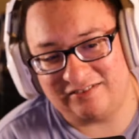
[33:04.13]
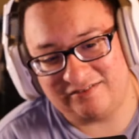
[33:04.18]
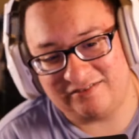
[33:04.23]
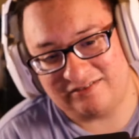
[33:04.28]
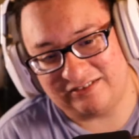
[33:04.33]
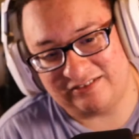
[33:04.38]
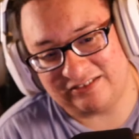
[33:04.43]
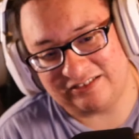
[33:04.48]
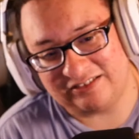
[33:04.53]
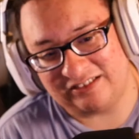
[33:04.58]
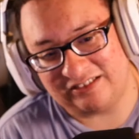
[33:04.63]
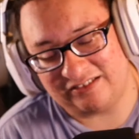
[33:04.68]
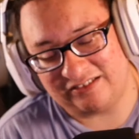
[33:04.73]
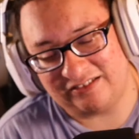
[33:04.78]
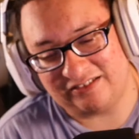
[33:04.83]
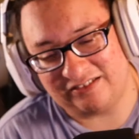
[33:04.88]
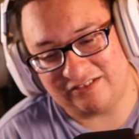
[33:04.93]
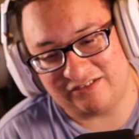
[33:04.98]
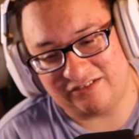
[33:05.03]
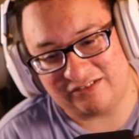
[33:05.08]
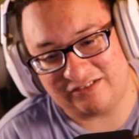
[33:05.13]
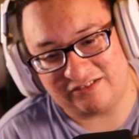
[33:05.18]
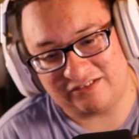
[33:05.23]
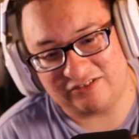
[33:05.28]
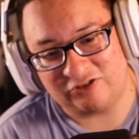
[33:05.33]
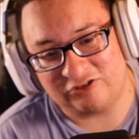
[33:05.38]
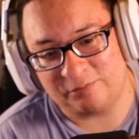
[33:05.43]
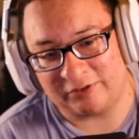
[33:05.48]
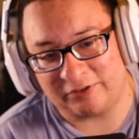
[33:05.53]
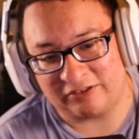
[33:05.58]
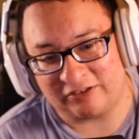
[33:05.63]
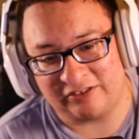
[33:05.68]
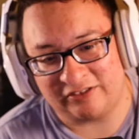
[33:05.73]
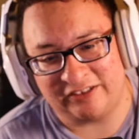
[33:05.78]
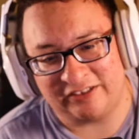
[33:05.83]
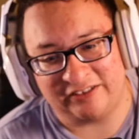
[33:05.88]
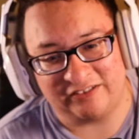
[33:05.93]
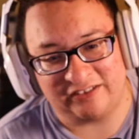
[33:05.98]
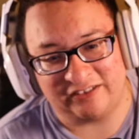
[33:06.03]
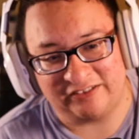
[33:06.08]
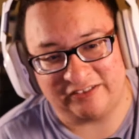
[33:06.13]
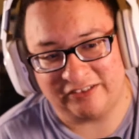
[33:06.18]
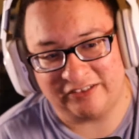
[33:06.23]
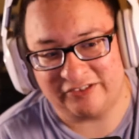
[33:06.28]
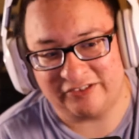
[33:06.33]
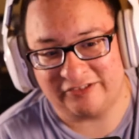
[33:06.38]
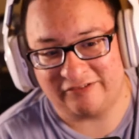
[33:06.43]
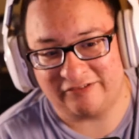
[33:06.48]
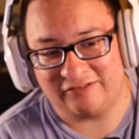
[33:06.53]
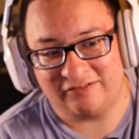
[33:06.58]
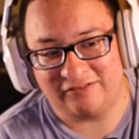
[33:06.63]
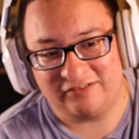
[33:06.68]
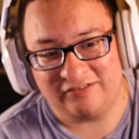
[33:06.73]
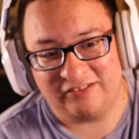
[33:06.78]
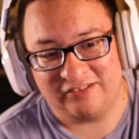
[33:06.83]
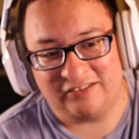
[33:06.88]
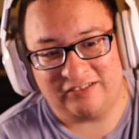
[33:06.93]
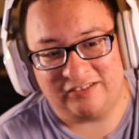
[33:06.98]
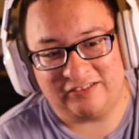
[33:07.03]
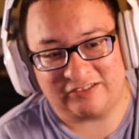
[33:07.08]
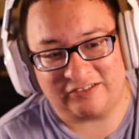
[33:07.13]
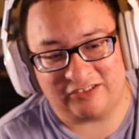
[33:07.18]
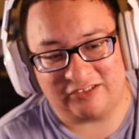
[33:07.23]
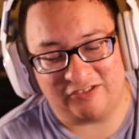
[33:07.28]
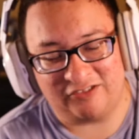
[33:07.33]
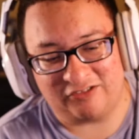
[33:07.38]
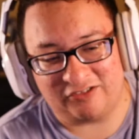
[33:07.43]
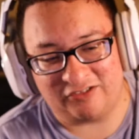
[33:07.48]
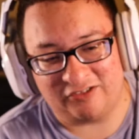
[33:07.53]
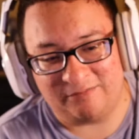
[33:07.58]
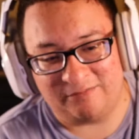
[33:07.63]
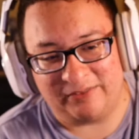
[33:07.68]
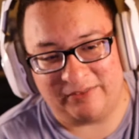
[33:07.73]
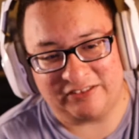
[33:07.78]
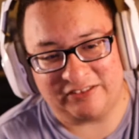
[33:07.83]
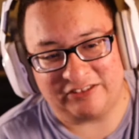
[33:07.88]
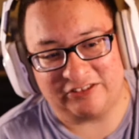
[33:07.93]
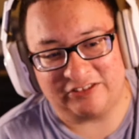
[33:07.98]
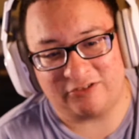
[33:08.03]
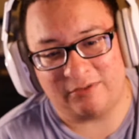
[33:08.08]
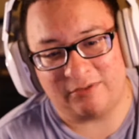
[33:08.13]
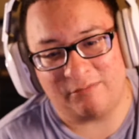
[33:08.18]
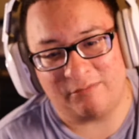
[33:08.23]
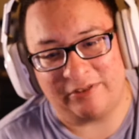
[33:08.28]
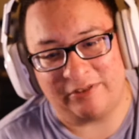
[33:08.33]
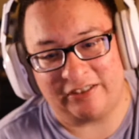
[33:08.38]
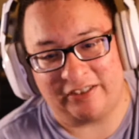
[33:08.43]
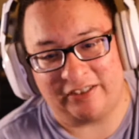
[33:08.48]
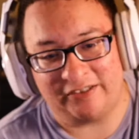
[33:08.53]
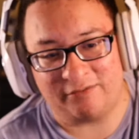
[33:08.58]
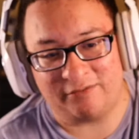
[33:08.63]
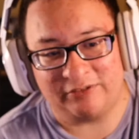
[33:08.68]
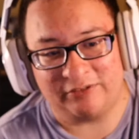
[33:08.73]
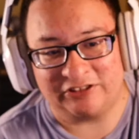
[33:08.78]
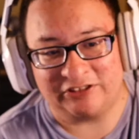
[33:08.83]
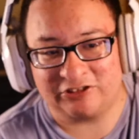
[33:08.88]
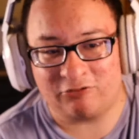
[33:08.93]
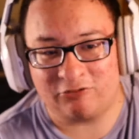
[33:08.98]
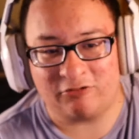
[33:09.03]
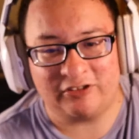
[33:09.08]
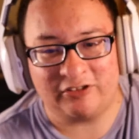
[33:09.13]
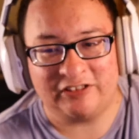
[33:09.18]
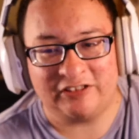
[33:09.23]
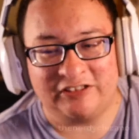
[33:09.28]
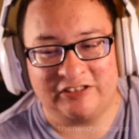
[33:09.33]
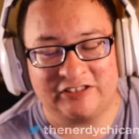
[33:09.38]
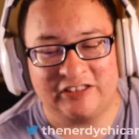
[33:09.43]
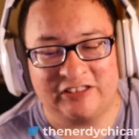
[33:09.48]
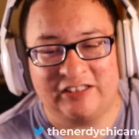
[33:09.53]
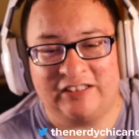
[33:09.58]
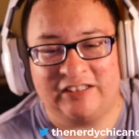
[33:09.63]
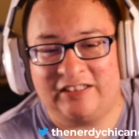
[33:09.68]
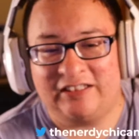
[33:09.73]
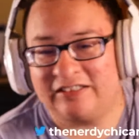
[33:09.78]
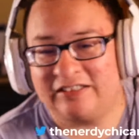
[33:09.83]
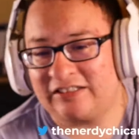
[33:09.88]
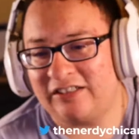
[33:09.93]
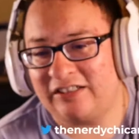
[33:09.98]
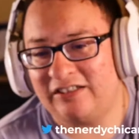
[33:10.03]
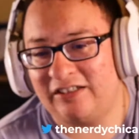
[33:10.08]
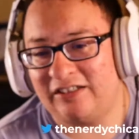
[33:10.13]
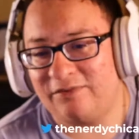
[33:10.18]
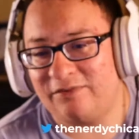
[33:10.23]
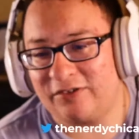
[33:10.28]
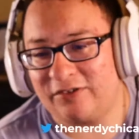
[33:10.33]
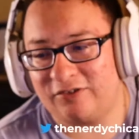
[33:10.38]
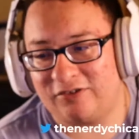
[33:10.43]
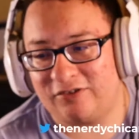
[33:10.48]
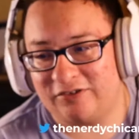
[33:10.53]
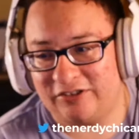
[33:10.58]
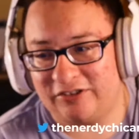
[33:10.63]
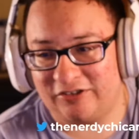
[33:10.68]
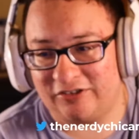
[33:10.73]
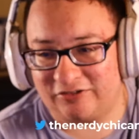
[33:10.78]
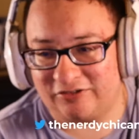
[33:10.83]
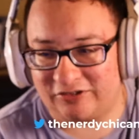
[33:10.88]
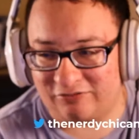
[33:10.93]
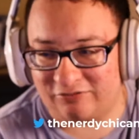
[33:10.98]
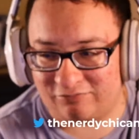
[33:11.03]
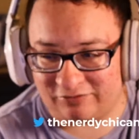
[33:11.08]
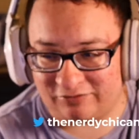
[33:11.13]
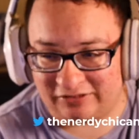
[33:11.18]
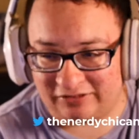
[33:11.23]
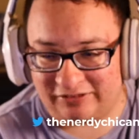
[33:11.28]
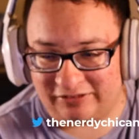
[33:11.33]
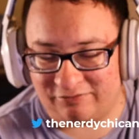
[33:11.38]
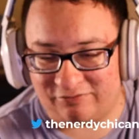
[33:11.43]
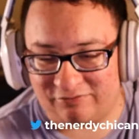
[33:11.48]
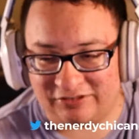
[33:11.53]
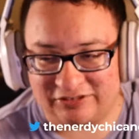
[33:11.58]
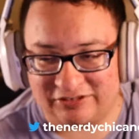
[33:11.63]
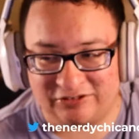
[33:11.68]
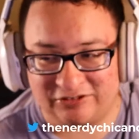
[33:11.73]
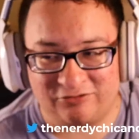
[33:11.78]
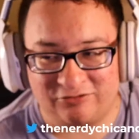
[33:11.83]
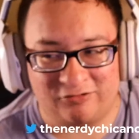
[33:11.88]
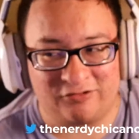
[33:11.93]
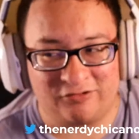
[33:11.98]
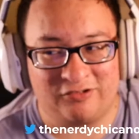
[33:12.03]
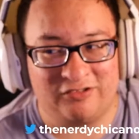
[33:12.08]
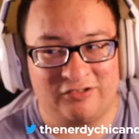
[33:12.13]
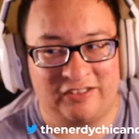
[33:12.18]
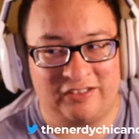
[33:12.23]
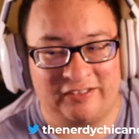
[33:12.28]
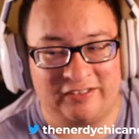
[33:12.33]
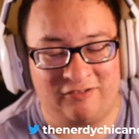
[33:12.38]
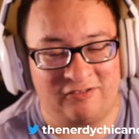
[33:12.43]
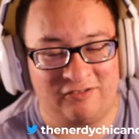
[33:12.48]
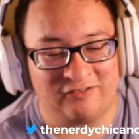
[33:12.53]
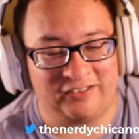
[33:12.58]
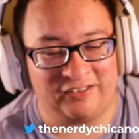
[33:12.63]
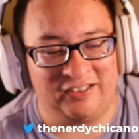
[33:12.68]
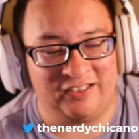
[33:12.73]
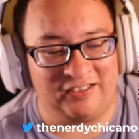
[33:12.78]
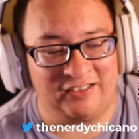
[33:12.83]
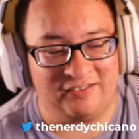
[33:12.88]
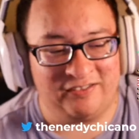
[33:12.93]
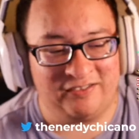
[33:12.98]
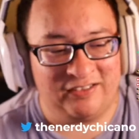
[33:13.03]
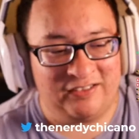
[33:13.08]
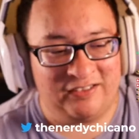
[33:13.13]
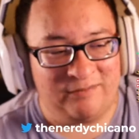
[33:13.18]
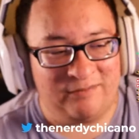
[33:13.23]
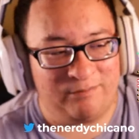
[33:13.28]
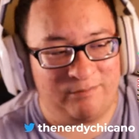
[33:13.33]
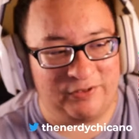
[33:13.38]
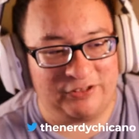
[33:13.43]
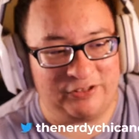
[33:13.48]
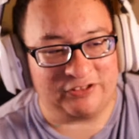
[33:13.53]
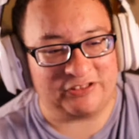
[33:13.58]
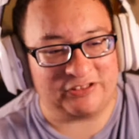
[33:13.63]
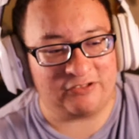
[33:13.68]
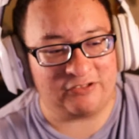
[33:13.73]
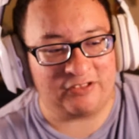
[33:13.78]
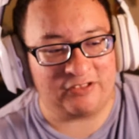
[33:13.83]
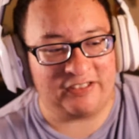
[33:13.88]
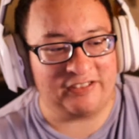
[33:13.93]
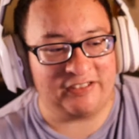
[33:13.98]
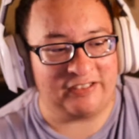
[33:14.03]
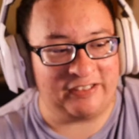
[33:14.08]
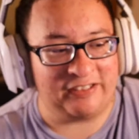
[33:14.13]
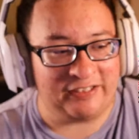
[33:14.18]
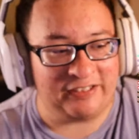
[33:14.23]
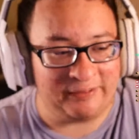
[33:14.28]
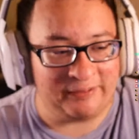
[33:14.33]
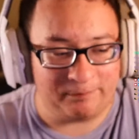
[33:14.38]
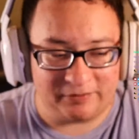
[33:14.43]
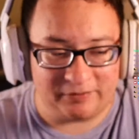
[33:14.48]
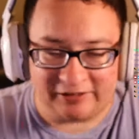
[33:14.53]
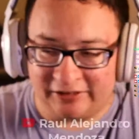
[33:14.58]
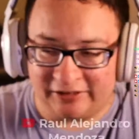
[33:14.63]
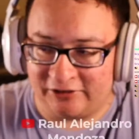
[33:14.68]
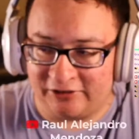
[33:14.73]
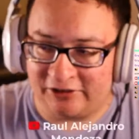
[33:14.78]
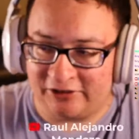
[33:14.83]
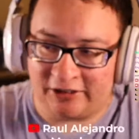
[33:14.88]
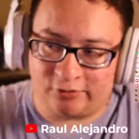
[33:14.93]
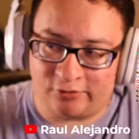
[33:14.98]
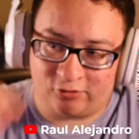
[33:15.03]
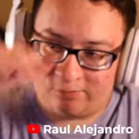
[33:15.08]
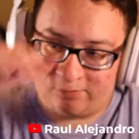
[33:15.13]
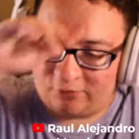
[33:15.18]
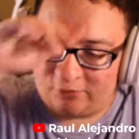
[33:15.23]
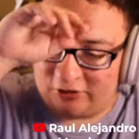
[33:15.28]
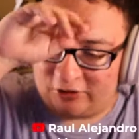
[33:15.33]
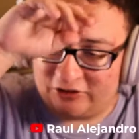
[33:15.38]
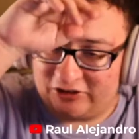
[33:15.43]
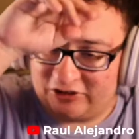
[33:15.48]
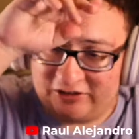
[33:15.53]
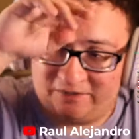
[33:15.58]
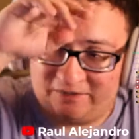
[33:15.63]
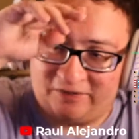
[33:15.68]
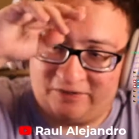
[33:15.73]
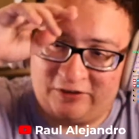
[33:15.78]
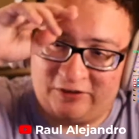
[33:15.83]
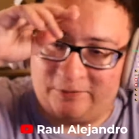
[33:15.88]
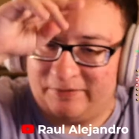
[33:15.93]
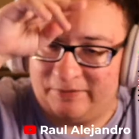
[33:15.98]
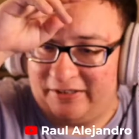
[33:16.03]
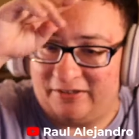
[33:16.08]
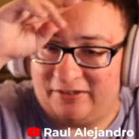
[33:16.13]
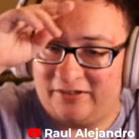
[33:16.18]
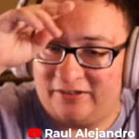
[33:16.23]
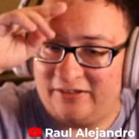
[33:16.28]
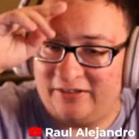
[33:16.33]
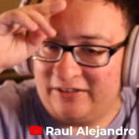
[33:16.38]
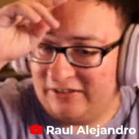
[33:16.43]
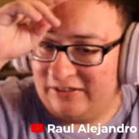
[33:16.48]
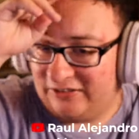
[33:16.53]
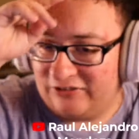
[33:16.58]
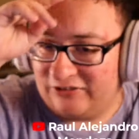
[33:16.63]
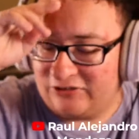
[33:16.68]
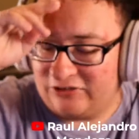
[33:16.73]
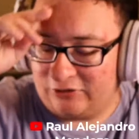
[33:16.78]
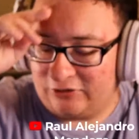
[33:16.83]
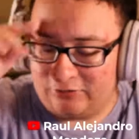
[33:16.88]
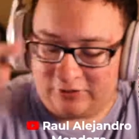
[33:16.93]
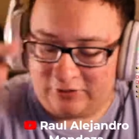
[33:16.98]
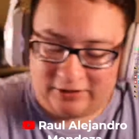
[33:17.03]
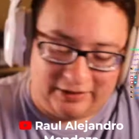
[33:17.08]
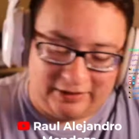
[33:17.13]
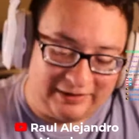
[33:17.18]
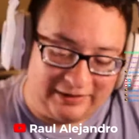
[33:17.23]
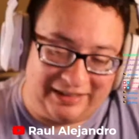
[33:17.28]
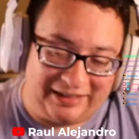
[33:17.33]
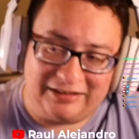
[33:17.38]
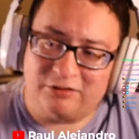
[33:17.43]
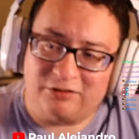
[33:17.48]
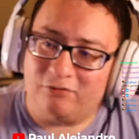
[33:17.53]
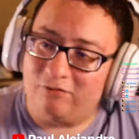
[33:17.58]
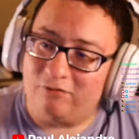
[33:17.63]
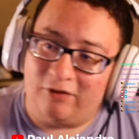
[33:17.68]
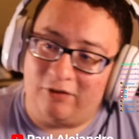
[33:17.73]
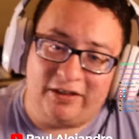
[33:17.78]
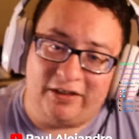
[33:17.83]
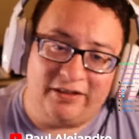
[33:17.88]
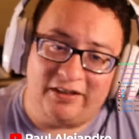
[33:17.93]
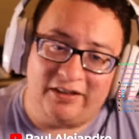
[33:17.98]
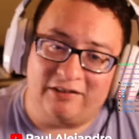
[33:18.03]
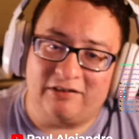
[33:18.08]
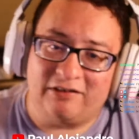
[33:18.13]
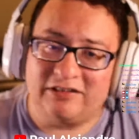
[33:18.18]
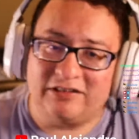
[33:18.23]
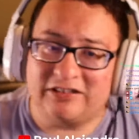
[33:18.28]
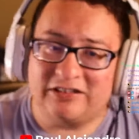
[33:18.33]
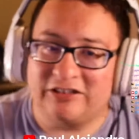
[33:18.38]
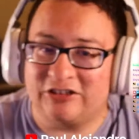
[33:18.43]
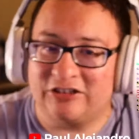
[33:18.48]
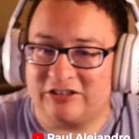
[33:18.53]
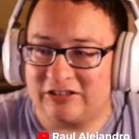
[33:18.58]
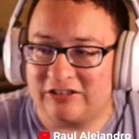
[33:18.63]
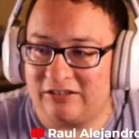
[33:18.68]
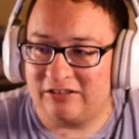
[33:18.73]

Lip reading: It's not gonna look super clean like digital. It's gonna look a little messy. So when we kind of restore these, it's kind of difficult, to really restore like all that, but you still kind of keep the integral parts of the film there. So, and that's why I honestly just